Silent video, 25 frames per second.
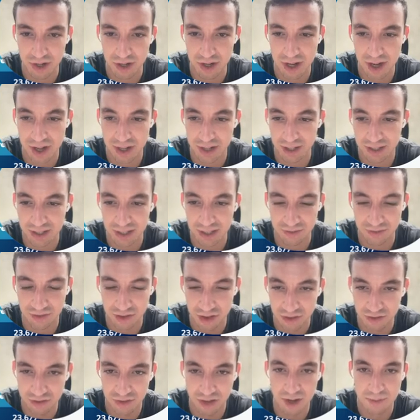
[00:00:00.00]
it and then click
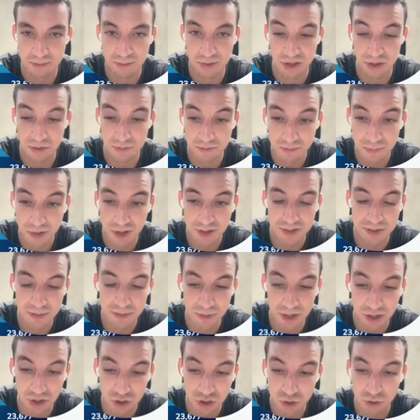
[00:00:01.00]
verify. But you must
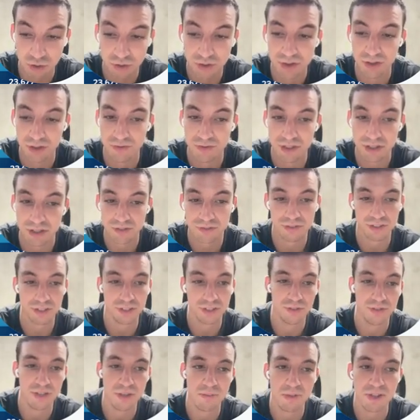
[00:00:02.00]
make sure that you're
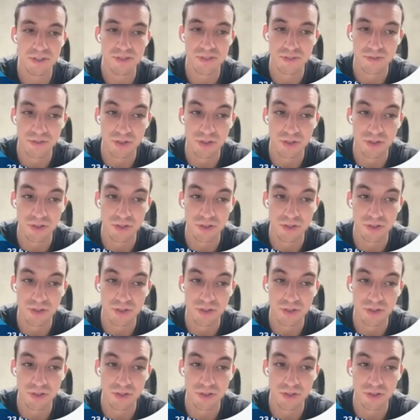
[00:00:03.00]
verifying your emails.